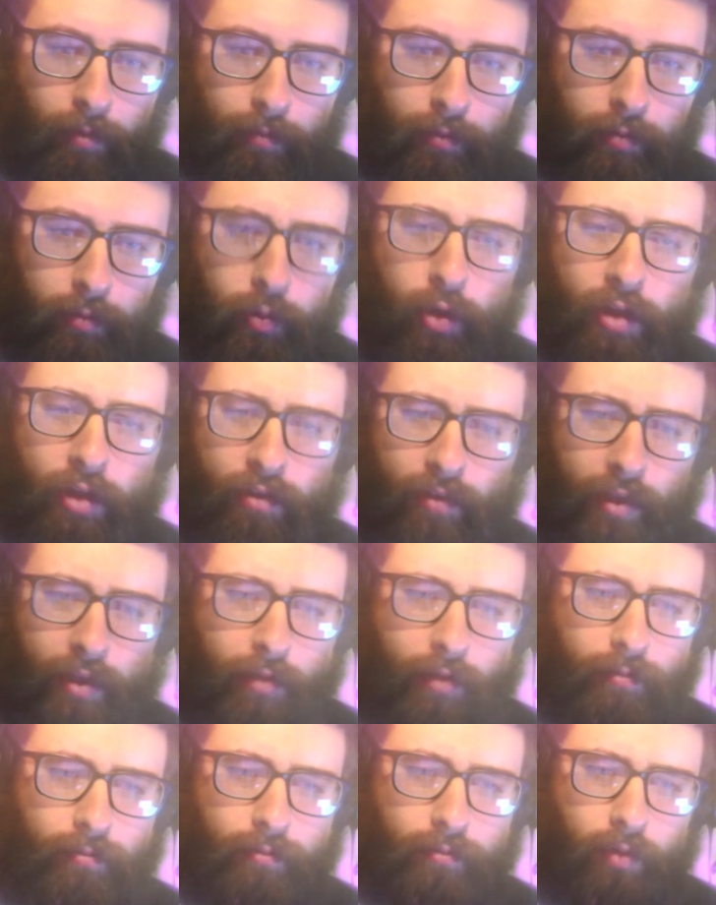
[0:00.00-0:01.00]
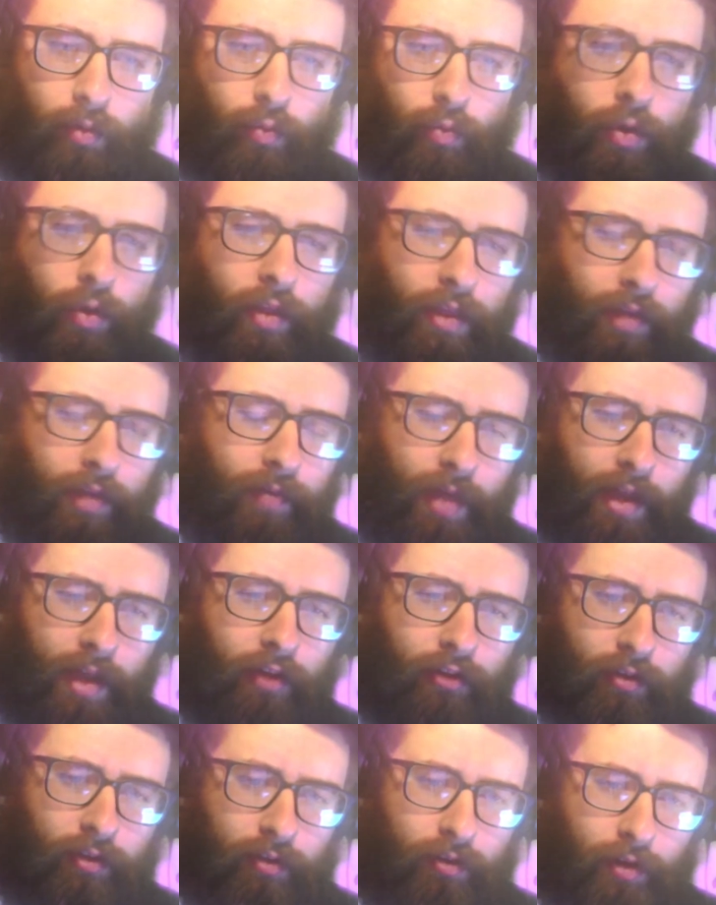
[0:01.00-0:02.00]
The point is that one of the
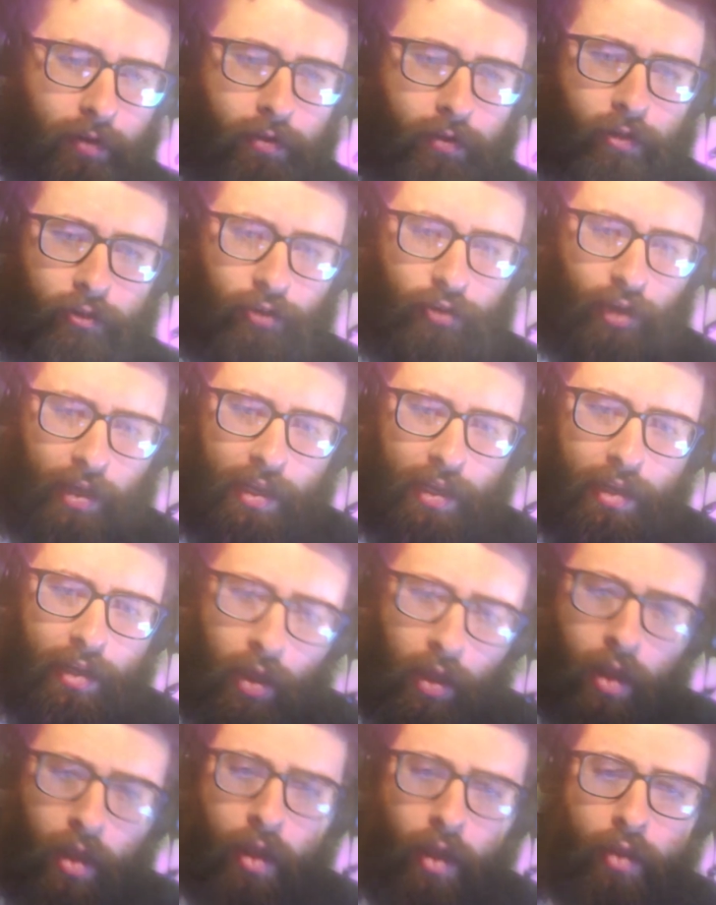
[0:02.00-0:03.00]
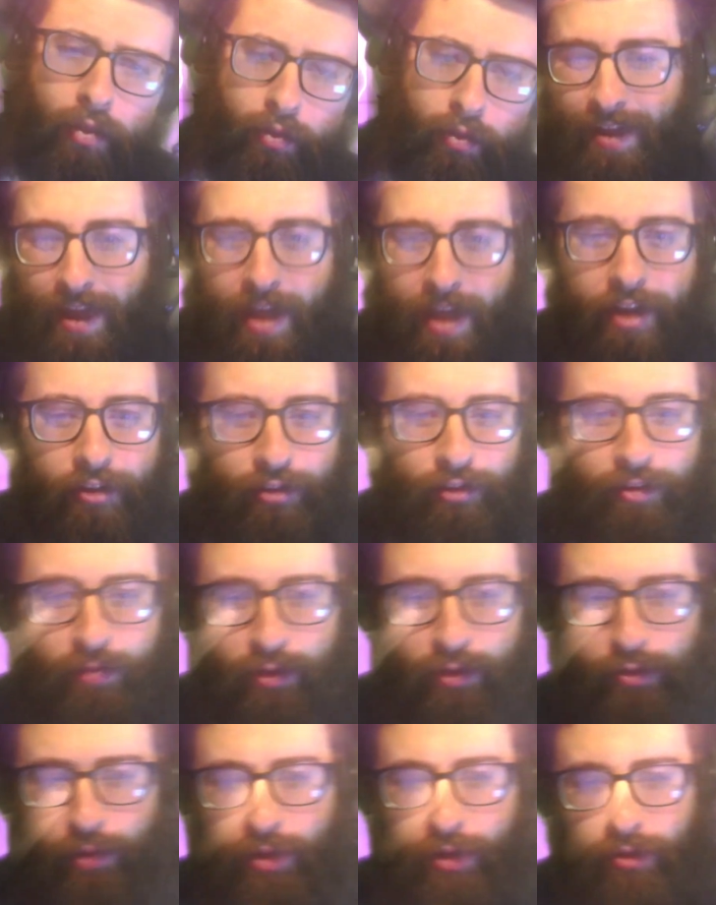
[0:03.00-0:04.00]
advantages of the Shekhinah, the, the energy of the
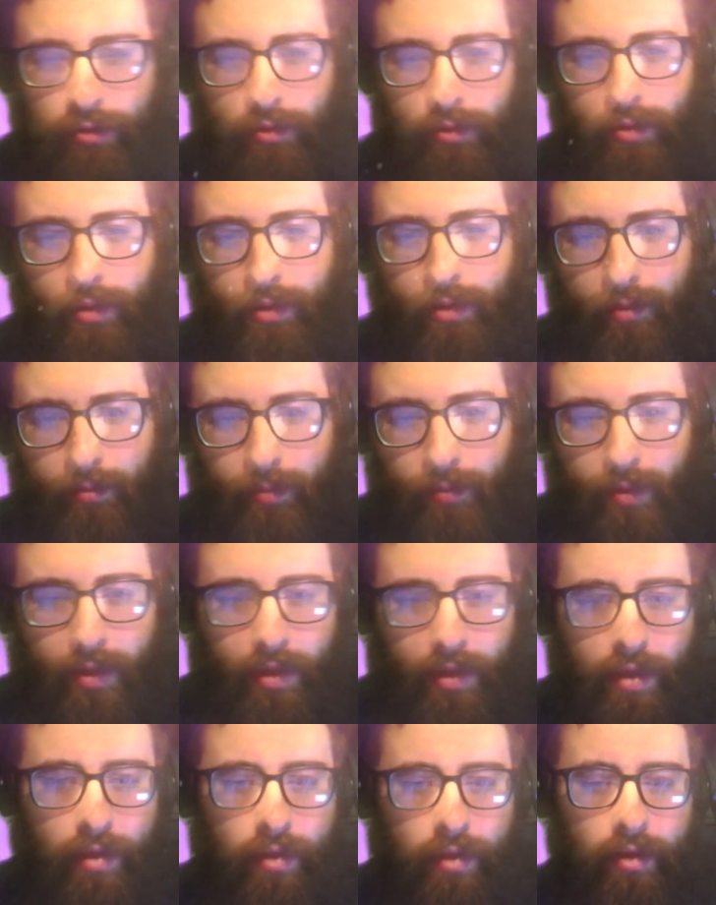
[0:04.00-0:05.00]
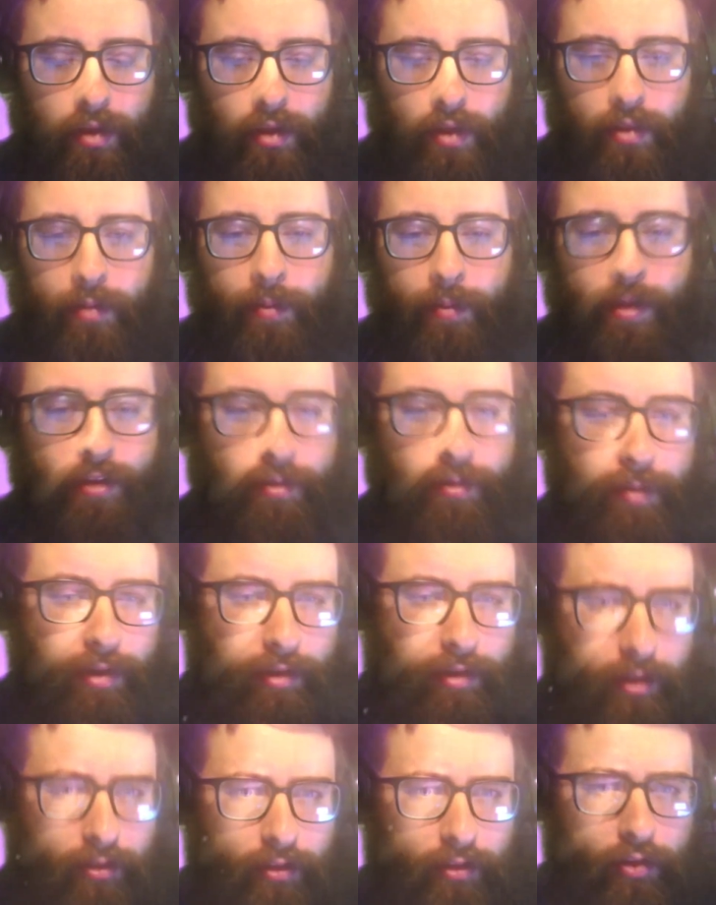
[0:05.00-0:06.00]
Creator, in the Beit
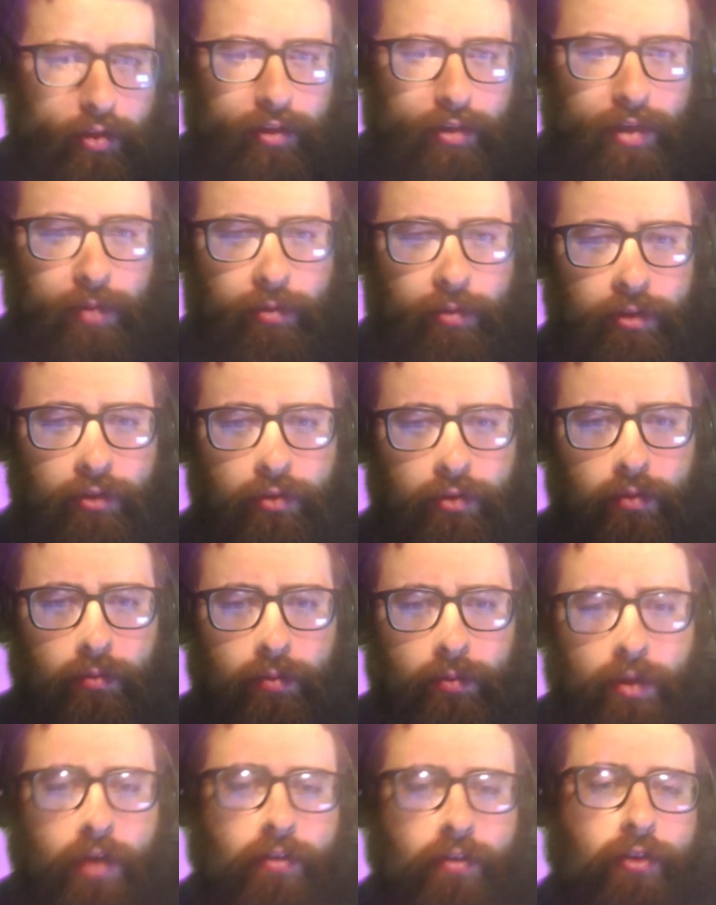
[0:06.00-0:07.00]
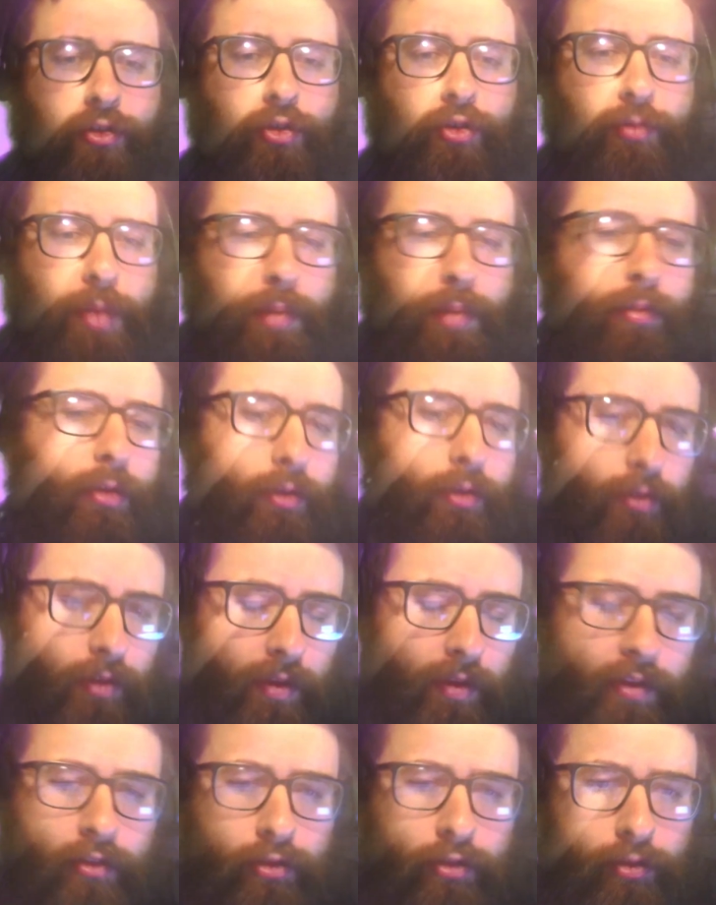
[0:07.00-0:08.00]
Hamikdash in the Holy Temple is because the Jewish people are in
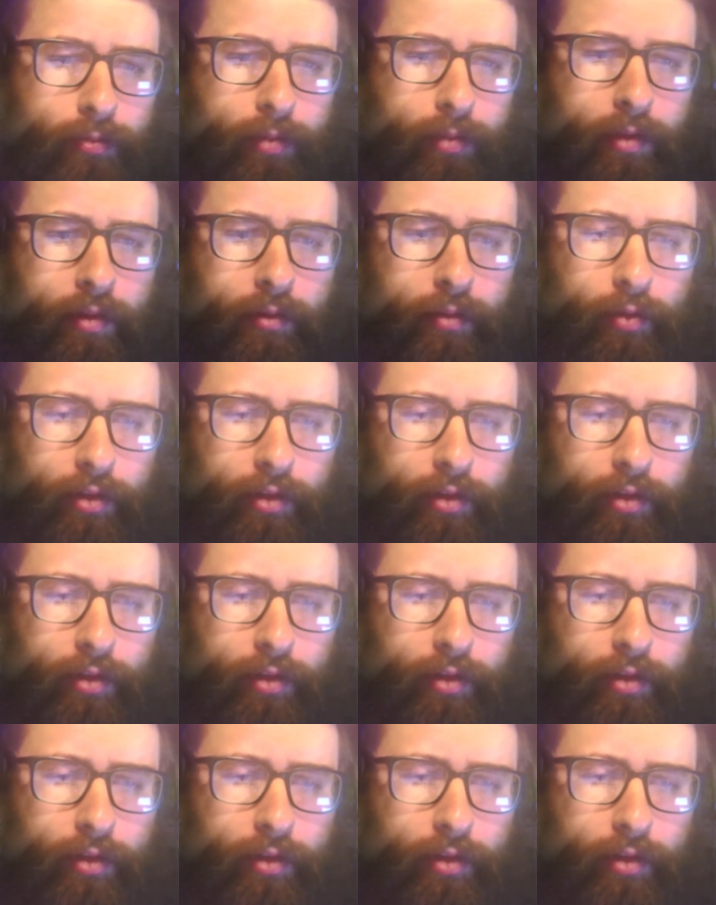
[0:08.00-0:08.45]
the Jewish in the Holy